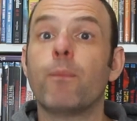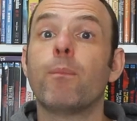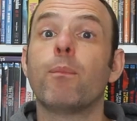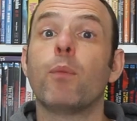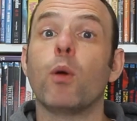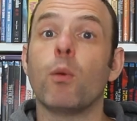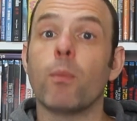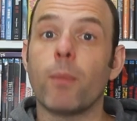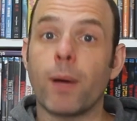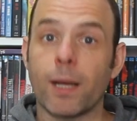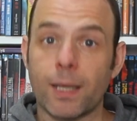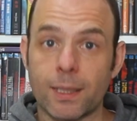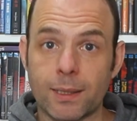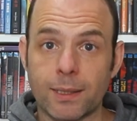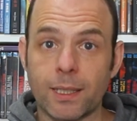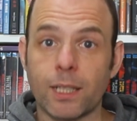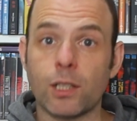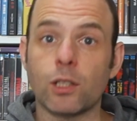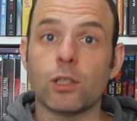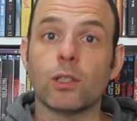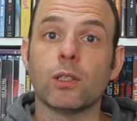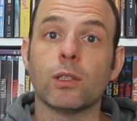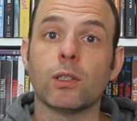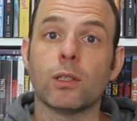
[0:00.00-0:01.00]
put my
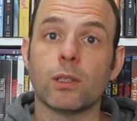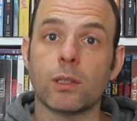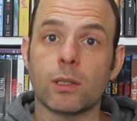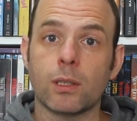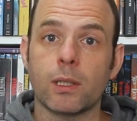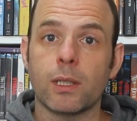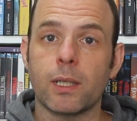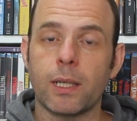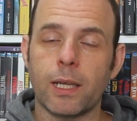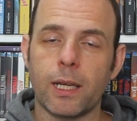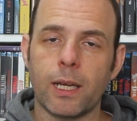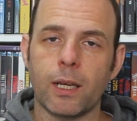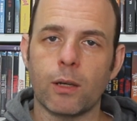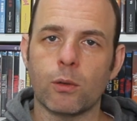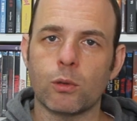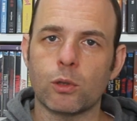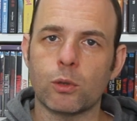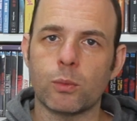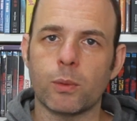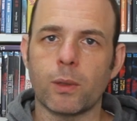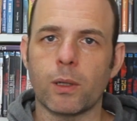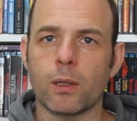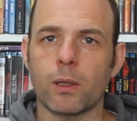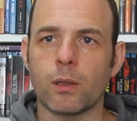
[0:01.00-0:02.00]
attentions
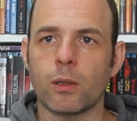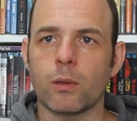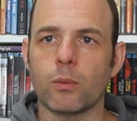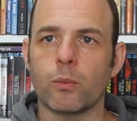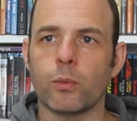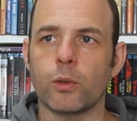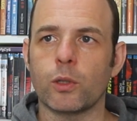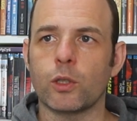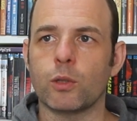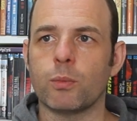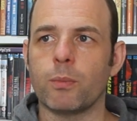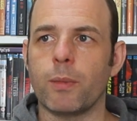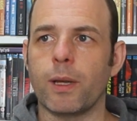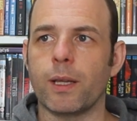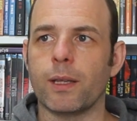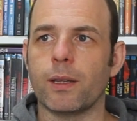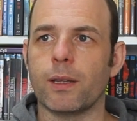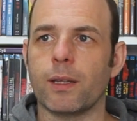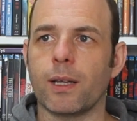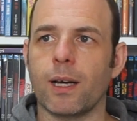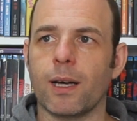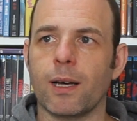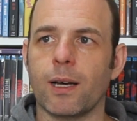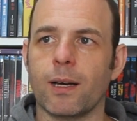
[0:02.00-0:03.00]
elsewhere, which
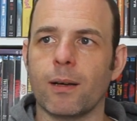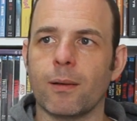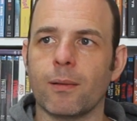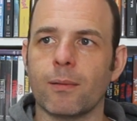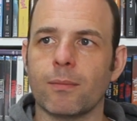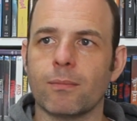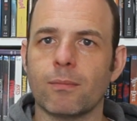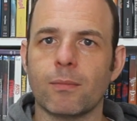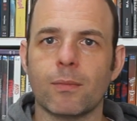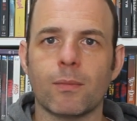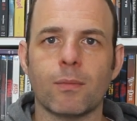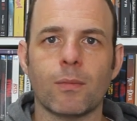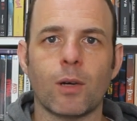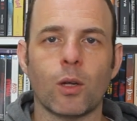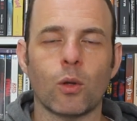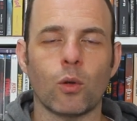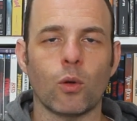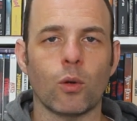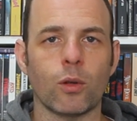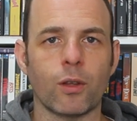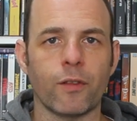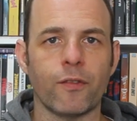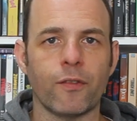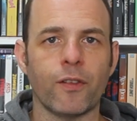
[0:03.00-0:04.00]
meant that a
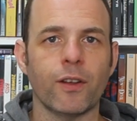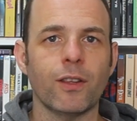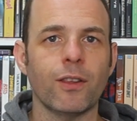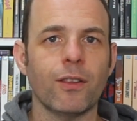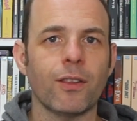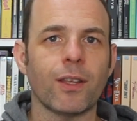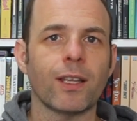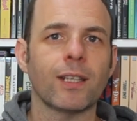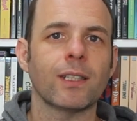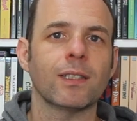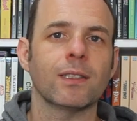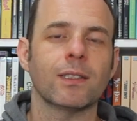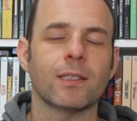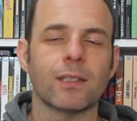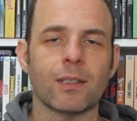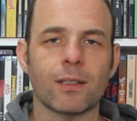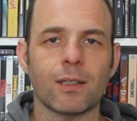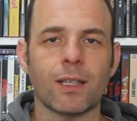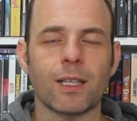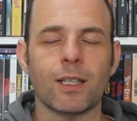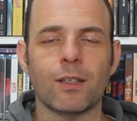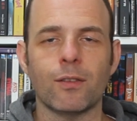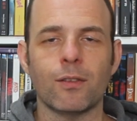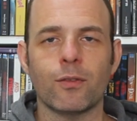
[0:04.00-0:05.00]
lot of the fun things
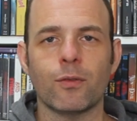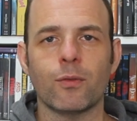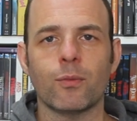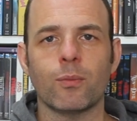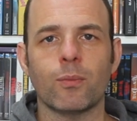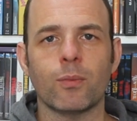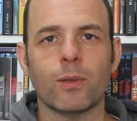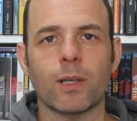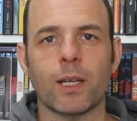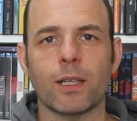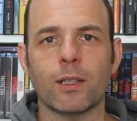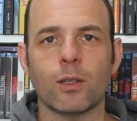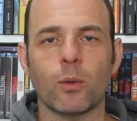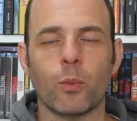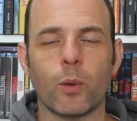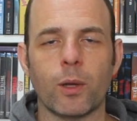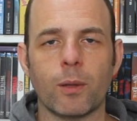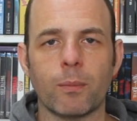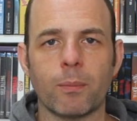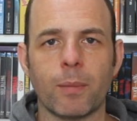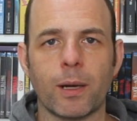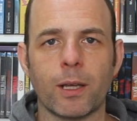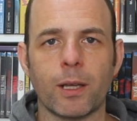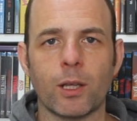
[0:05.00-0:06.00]
in life kind of
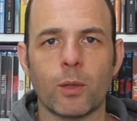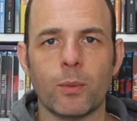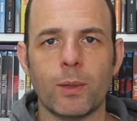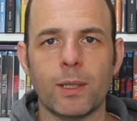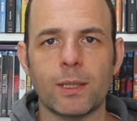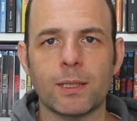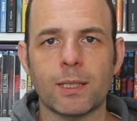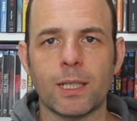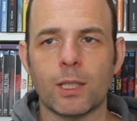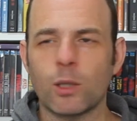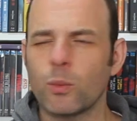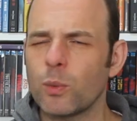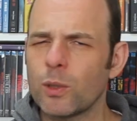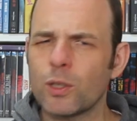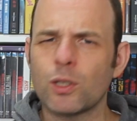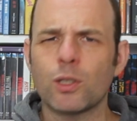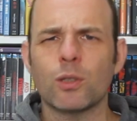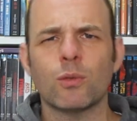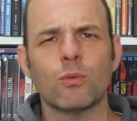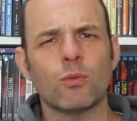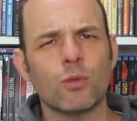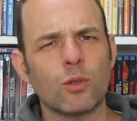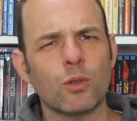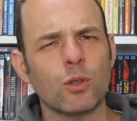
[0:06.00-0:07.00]
went by the wayside,
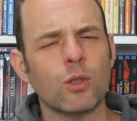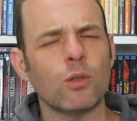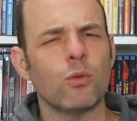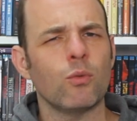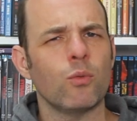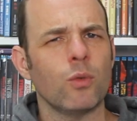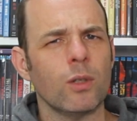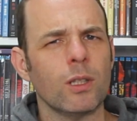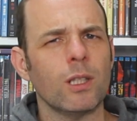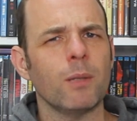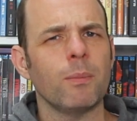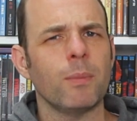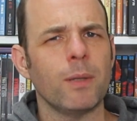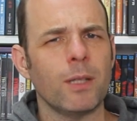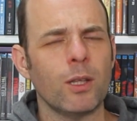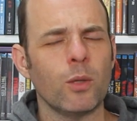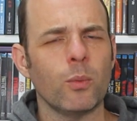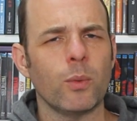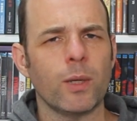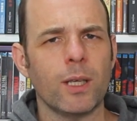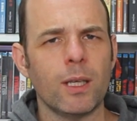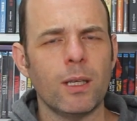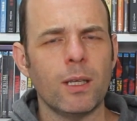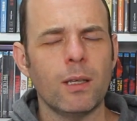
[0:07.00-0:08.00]
which shouldn't really be the
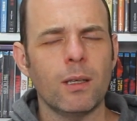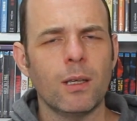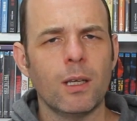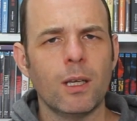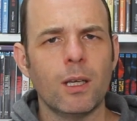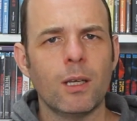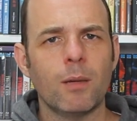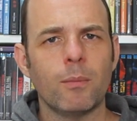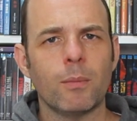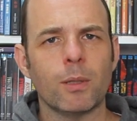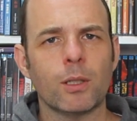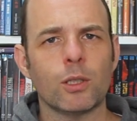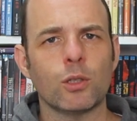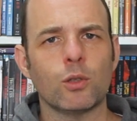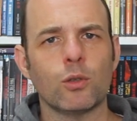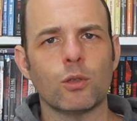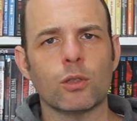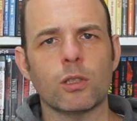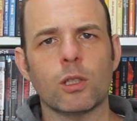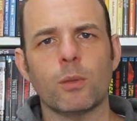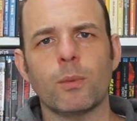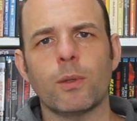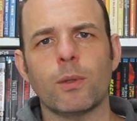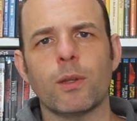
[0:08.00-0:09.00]
way because
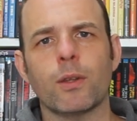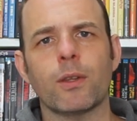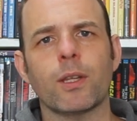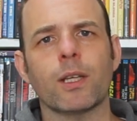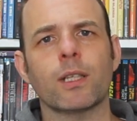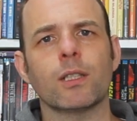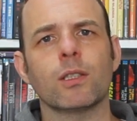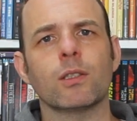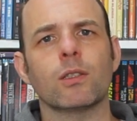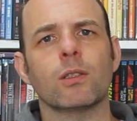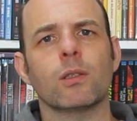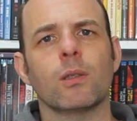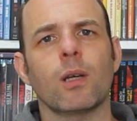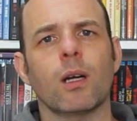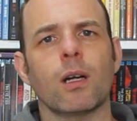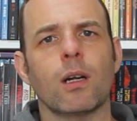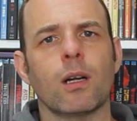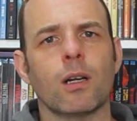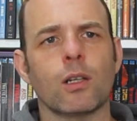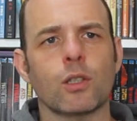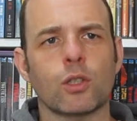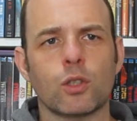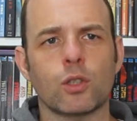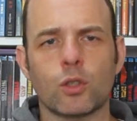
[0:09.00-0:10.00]
usually when things
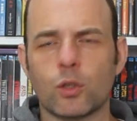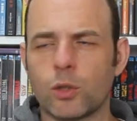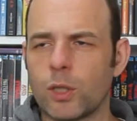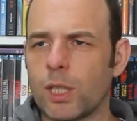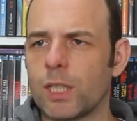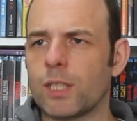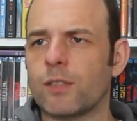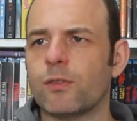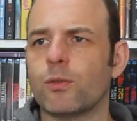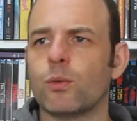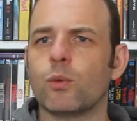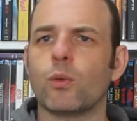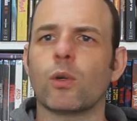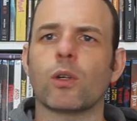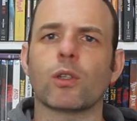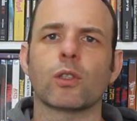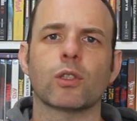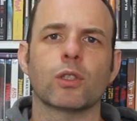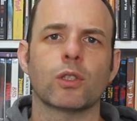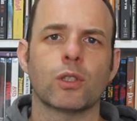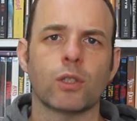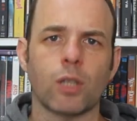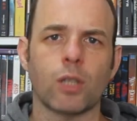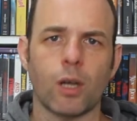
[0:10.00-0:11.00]
are stressful or
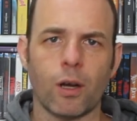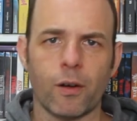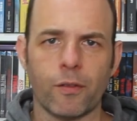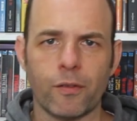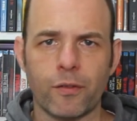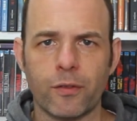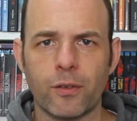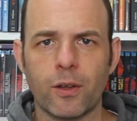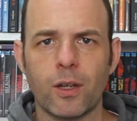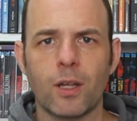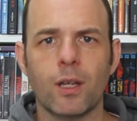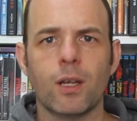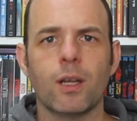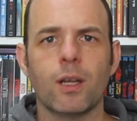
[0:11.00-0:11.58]
tough,